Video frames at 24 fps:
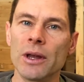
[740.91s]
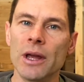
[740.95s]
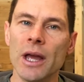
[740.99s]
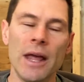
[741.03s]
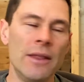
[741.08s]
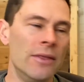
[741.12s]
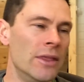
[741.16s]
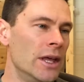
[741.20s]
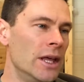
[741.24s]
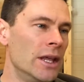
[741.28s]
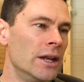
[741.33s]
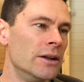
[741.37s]

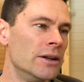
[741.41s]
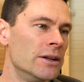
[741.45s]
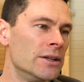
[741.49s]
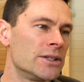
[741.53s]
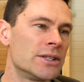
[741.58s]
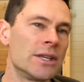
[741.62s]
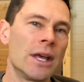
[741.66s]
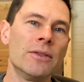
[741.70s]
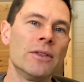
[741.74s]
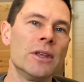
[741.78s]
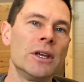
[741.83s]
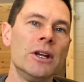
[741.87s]
And then
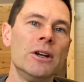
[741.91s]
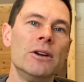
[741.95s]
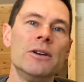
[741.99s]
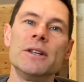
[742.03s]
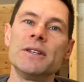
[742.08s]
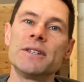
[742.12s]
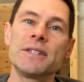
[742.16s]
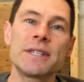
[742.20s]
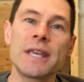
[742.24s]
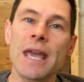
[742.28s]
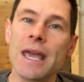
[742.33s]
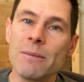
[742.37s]
suddenly you're into
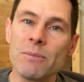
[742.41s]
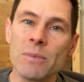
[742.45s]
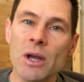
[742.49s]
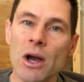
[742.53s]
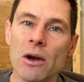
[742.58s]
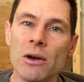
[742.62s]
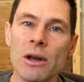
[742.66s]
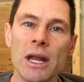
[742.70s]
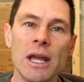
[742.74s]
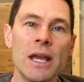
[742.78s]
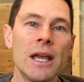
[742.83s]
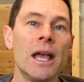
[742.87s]

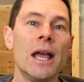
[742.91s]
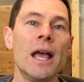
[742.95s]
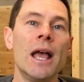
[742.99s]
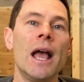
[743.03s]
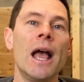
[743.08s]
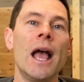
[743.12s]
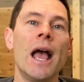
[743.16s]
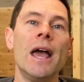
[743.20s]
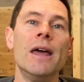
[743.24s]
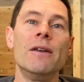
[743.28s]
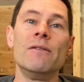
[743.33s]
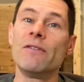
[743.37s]
scapegoating
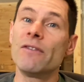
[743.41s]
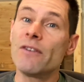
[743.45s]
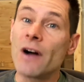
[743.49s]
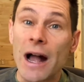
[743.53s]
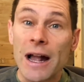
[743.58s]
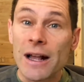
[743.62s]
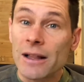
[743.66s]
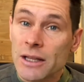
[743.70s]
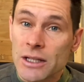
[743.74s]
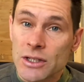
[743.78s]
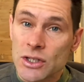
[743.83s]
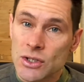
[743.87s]
and
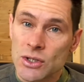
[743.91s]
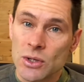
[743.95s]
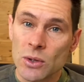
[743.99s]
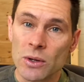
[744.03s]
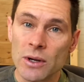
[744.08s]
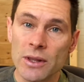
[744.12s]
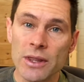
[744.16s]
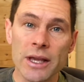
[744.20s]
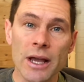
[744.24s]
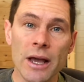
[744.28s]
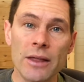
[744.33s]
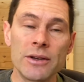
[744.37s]
violence toward
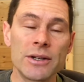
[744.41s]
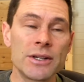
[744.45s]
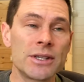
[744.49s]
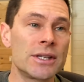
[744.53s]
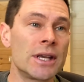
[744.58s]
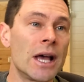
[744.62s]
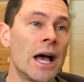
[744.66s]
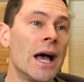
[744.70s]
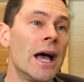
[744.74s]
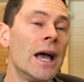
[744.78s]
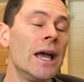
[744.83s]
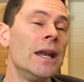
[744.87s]
the other
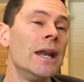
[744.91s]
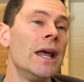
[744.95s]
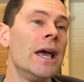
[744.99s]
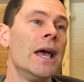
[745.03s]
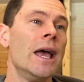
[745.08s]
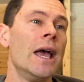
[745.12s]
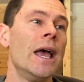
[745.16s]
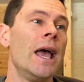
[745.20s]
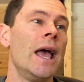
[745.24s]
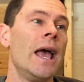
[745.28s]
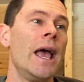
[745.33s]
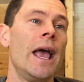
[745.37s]
side,
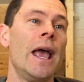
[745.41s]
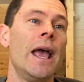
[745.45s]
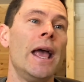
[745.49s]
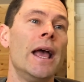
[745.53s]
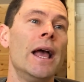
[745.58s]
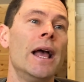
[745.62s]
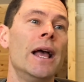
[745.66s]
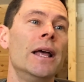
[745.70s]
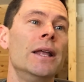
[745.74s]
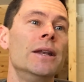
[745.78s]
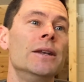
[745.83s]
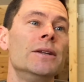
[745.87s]

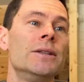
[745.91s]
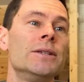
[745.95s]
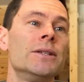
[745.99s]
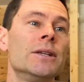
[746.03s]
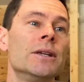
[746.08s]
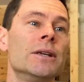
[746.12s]
and